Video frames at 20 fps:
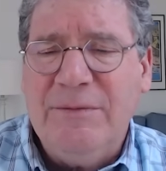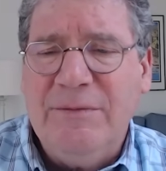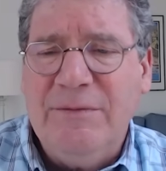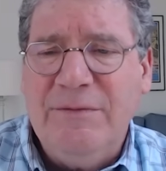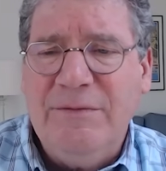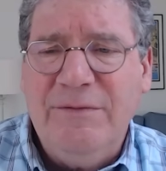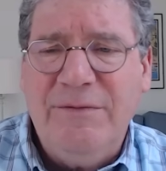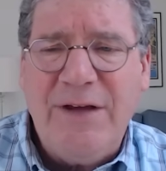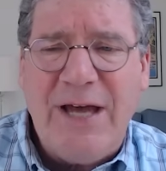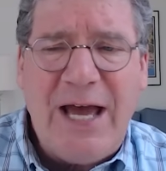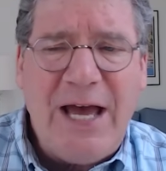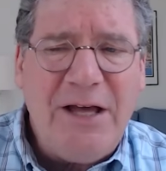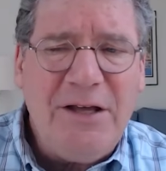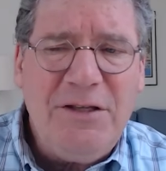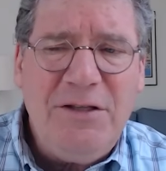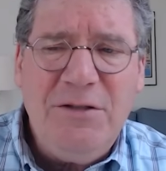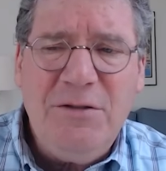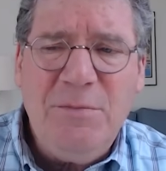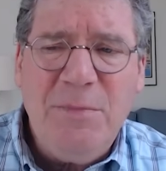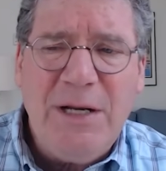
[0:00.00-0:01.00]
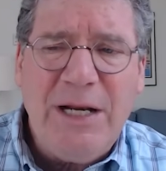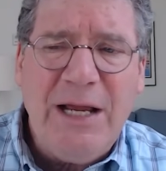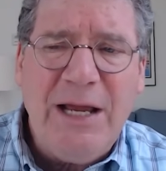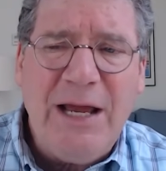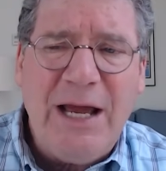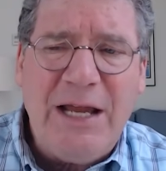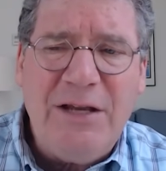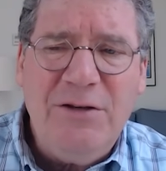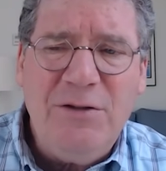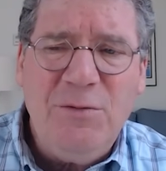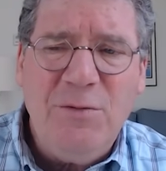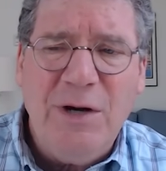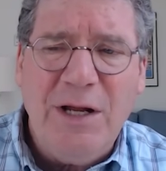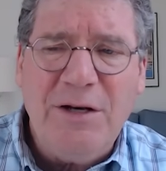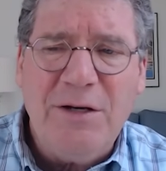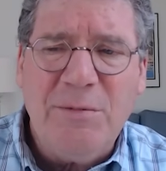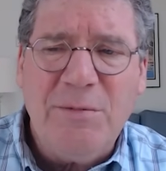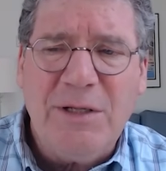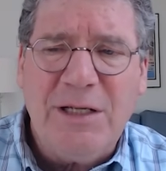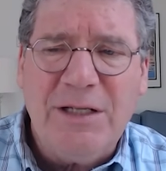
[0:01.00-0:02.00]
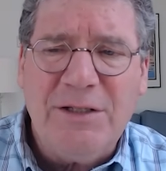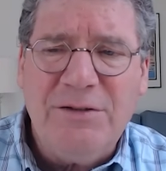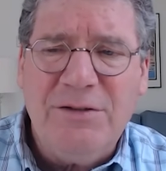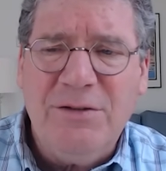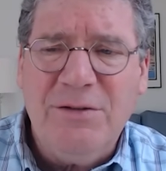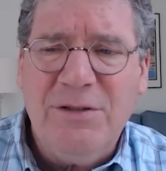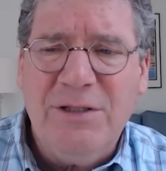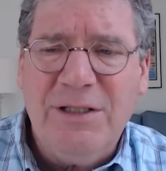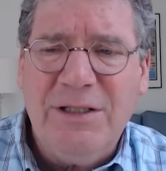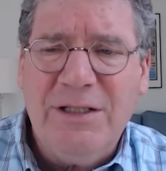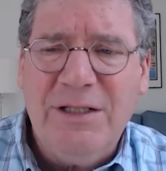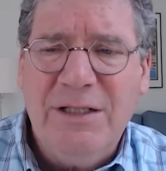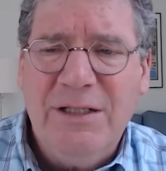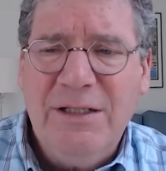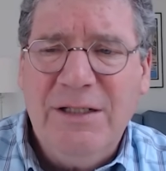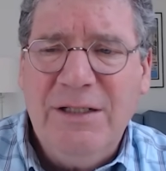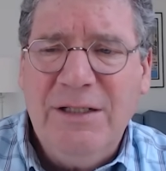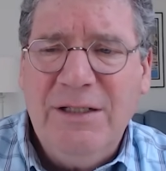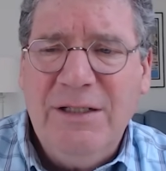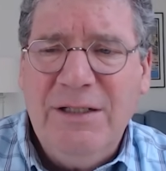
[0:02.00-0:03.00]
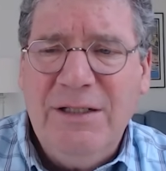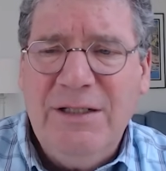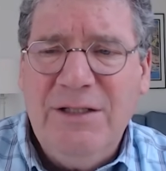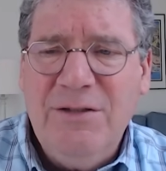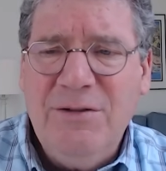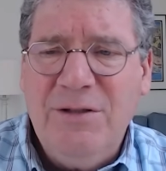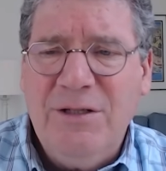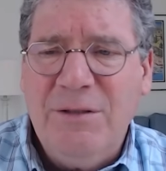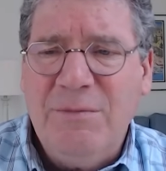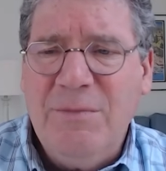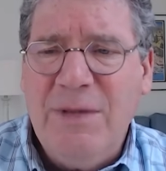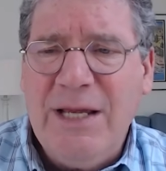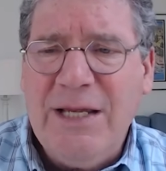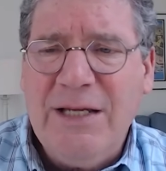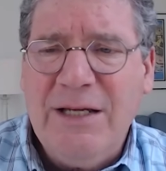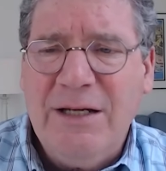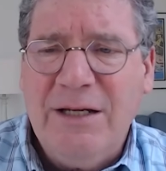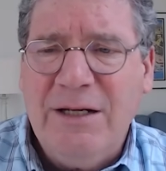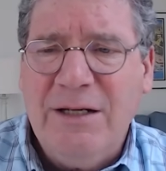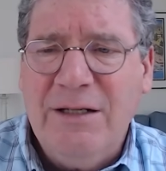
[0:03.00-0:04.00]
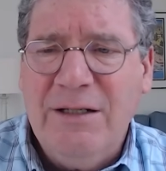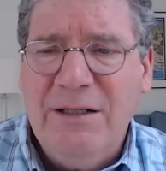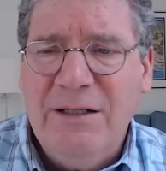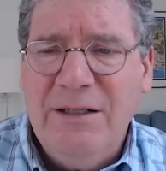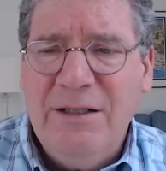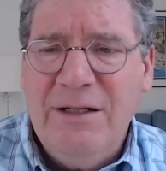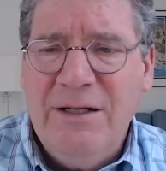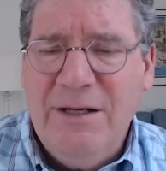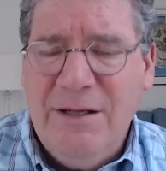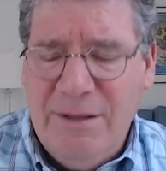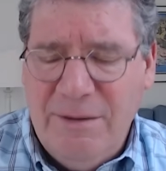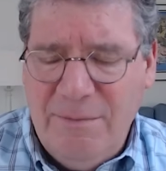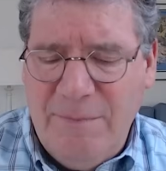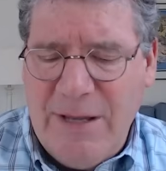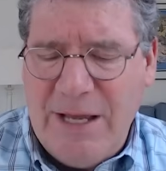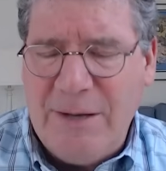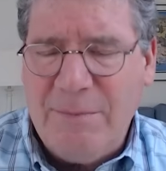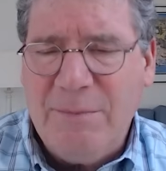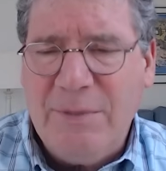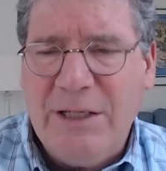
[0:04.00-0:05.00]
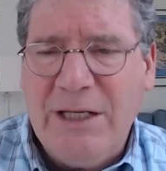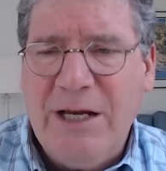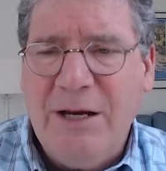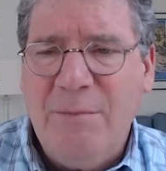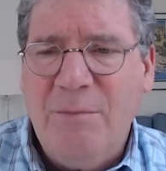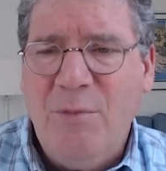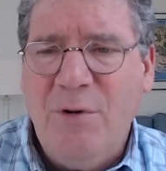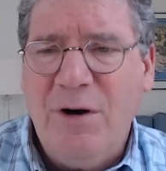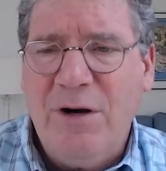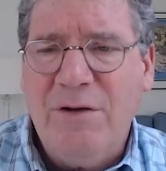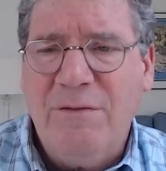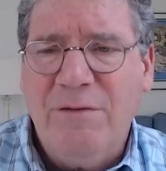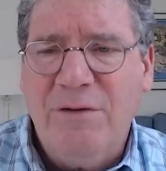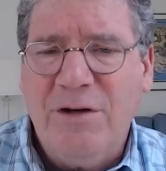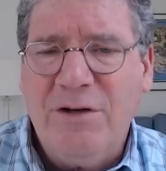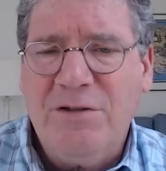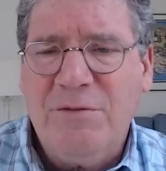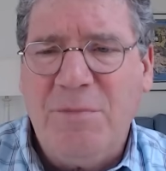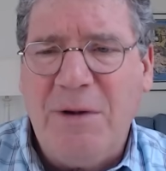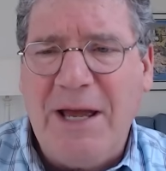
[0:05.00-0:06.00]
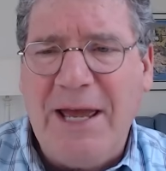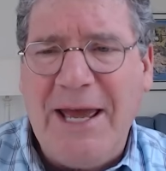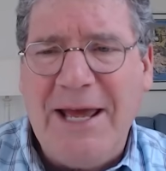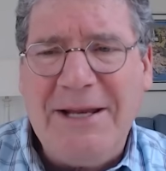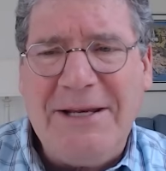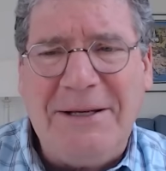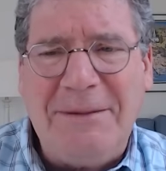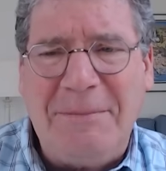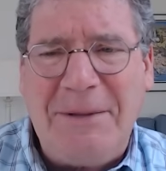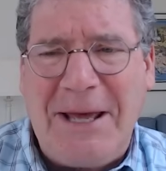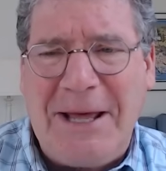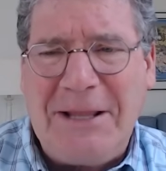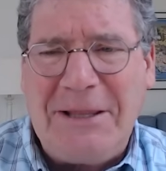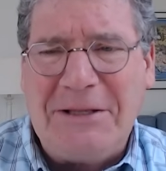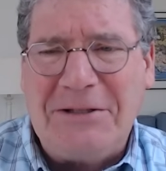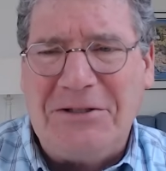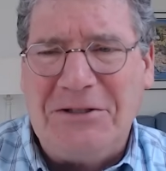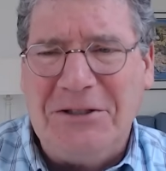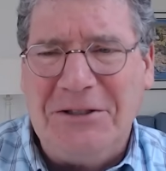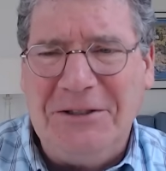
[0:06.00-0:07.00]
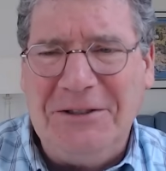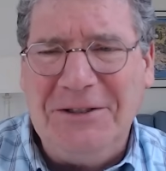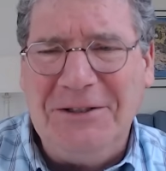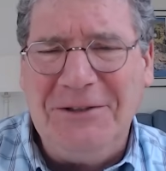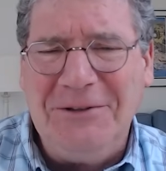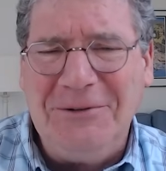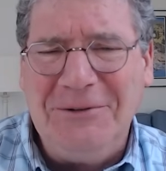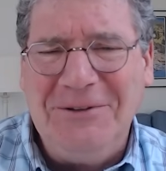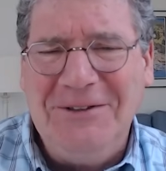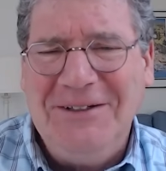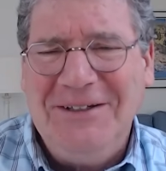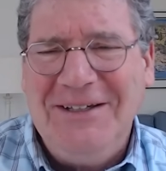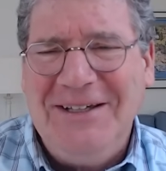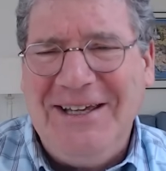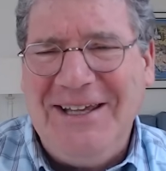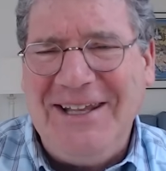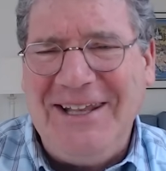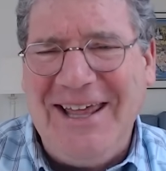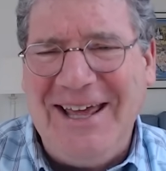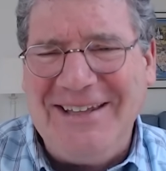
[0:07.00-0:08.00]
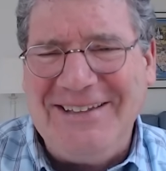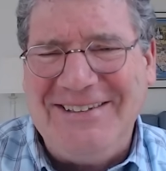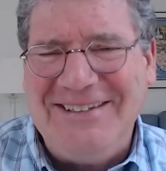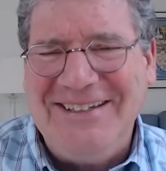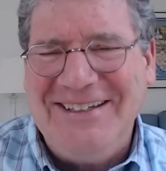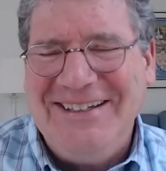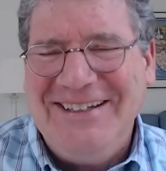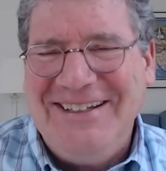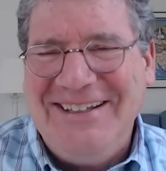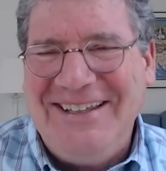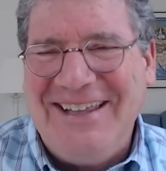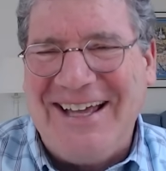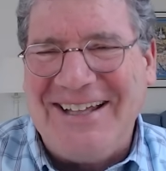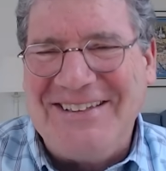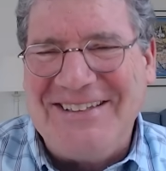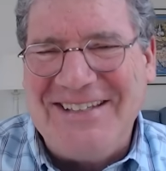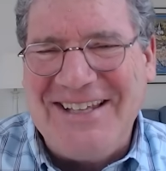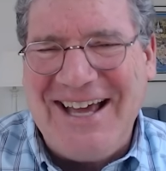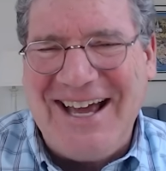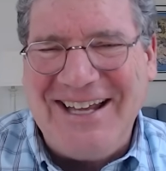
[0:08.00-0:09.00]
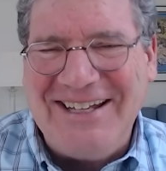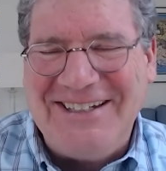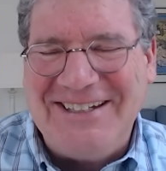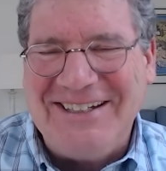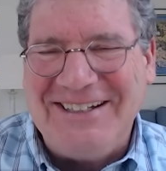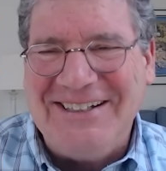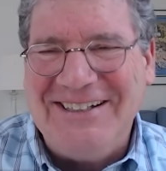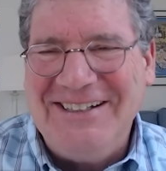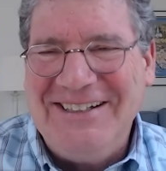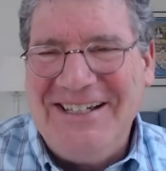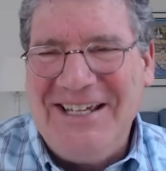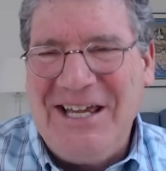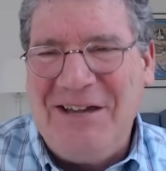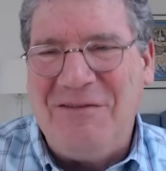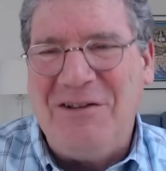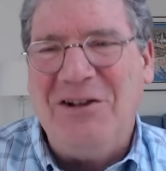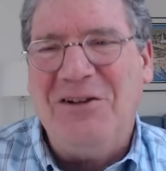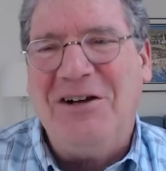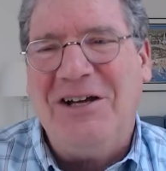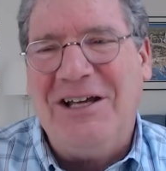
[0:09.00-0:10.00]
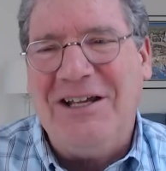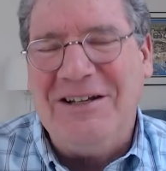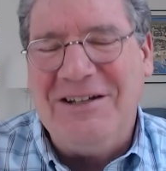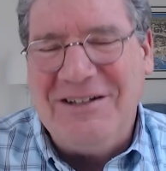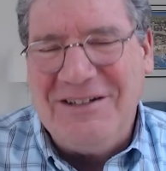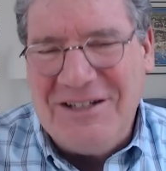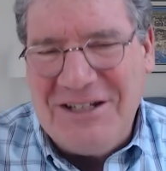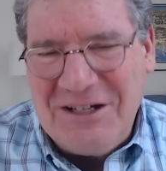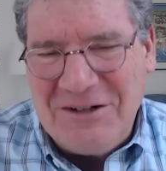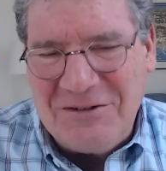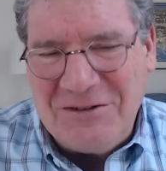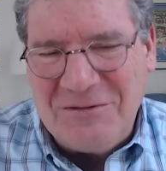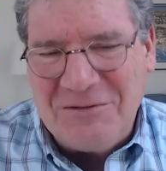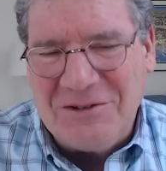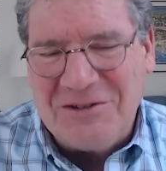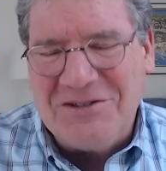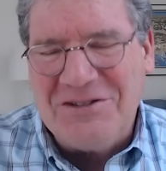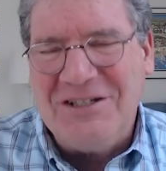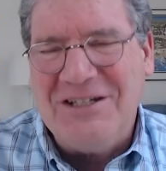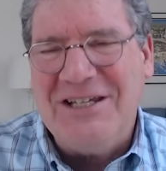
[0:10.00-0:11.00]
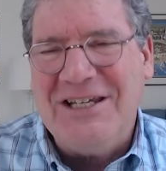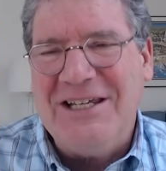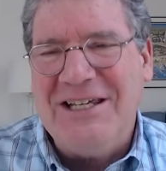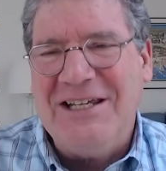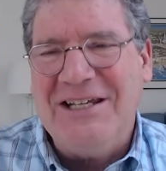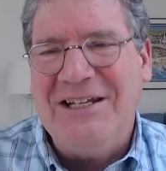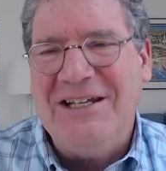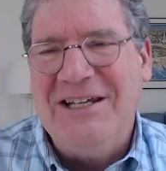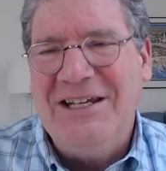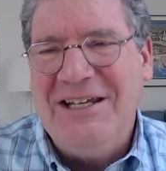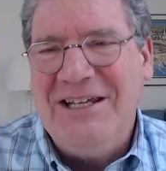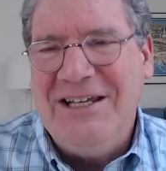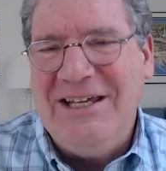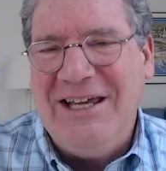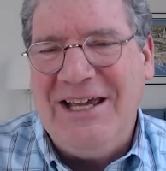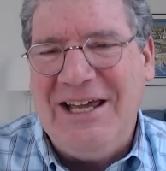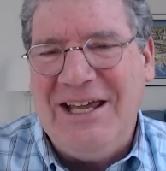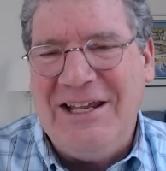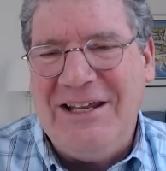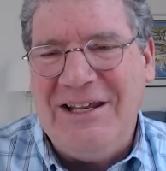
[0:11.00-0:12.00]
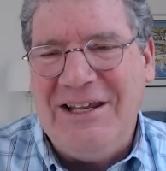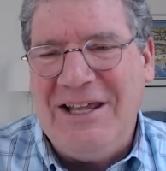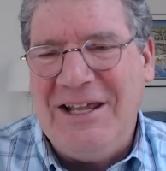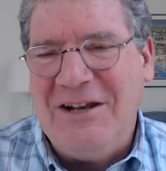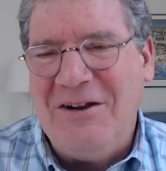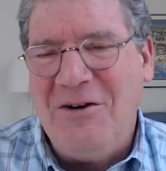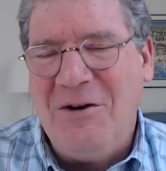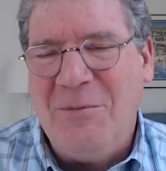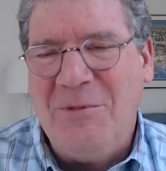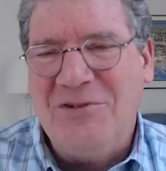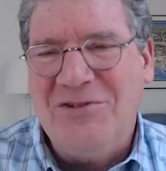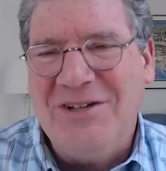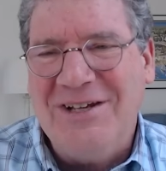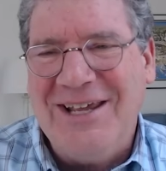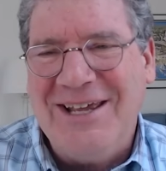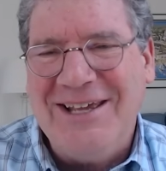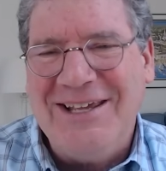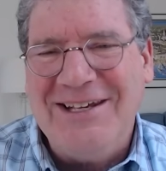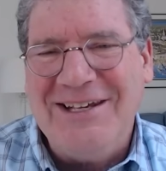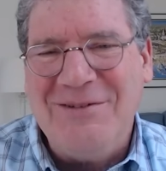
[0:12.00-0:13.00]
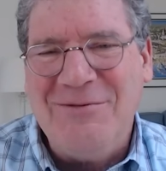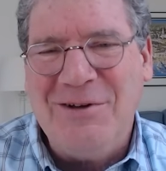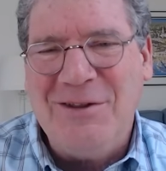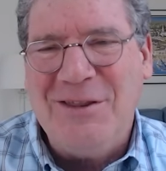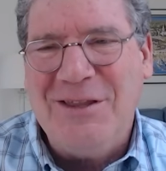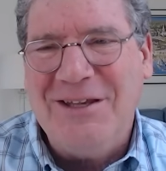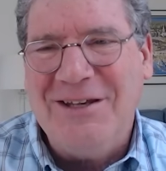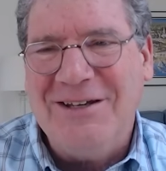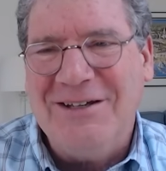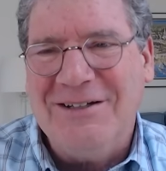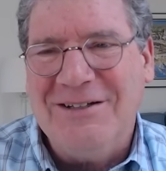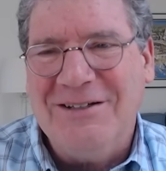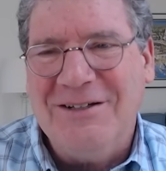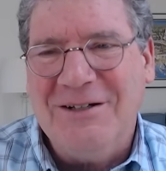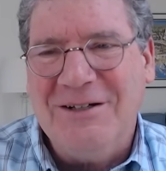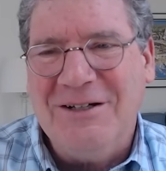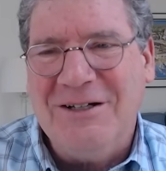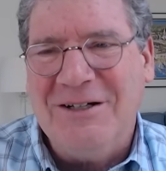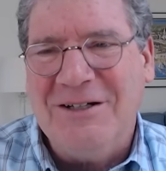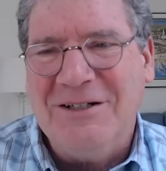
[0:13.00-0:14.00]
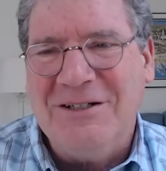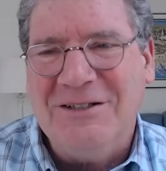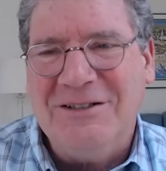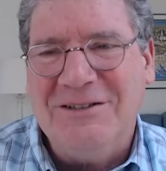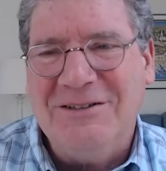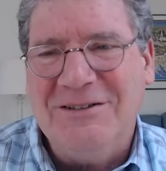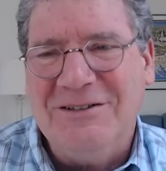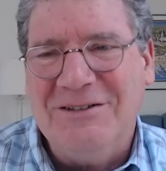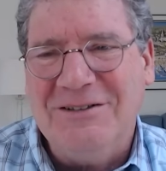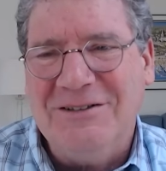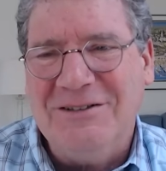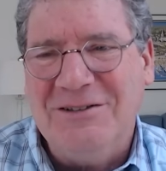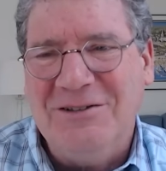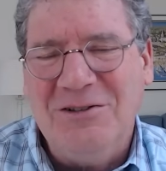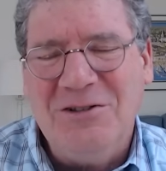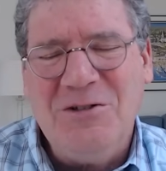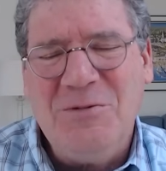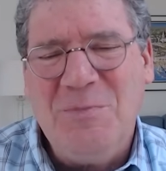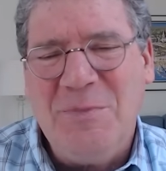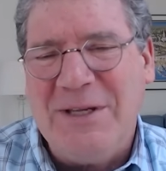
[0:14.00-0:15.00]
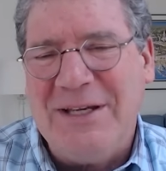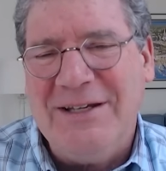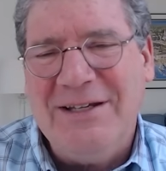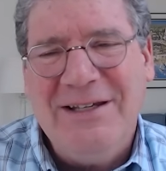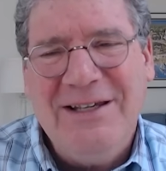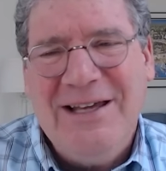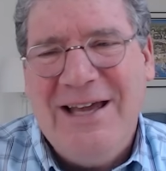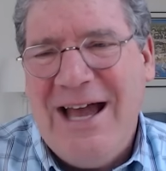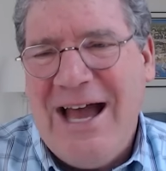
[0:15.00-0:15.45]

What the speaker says: value, but I do wonder, because you can make a pet become more diverse by adding a pathogen, and that's not if you look at diversity and homogeneity within a grouping.